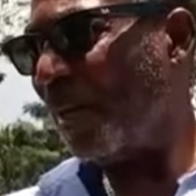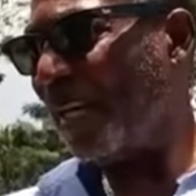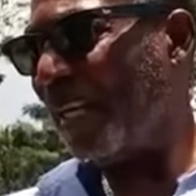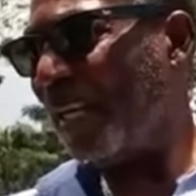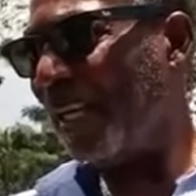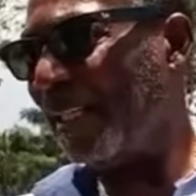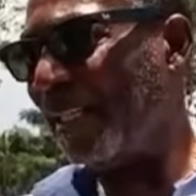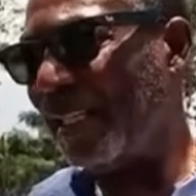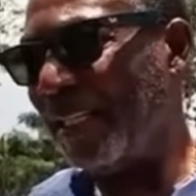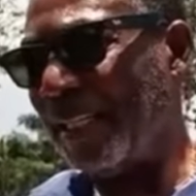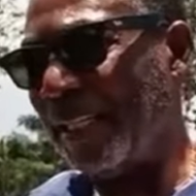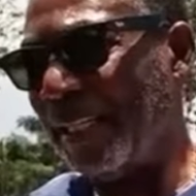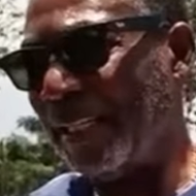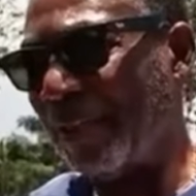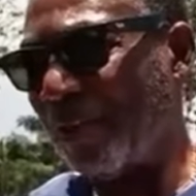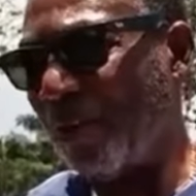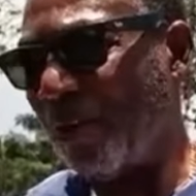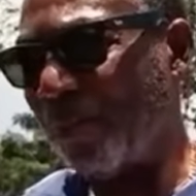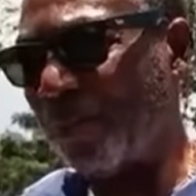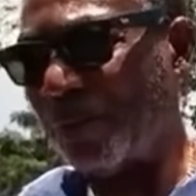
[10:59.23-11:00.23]
and get their,
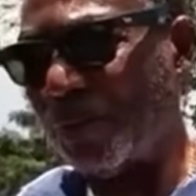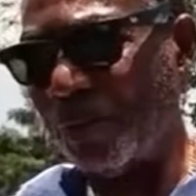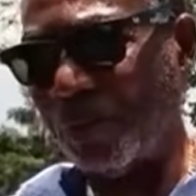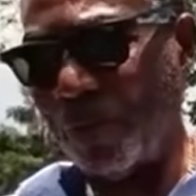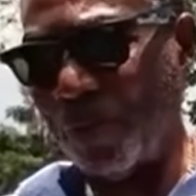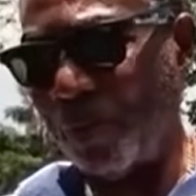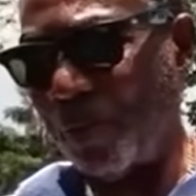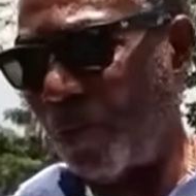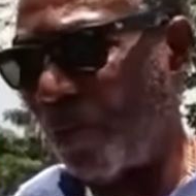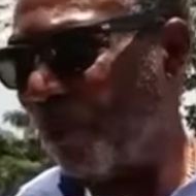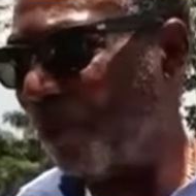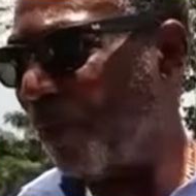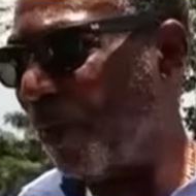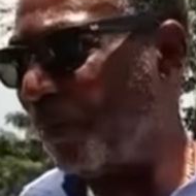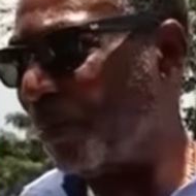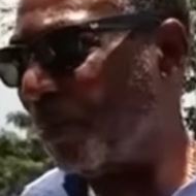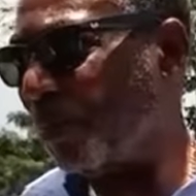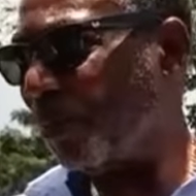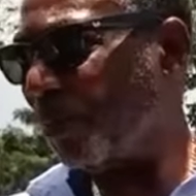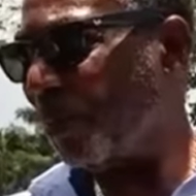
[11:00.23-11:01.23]
come to, come home
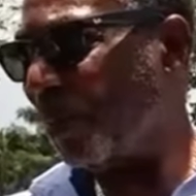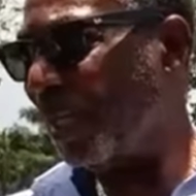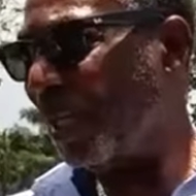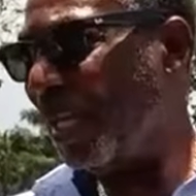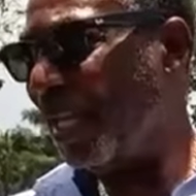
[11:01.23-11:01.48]
from school,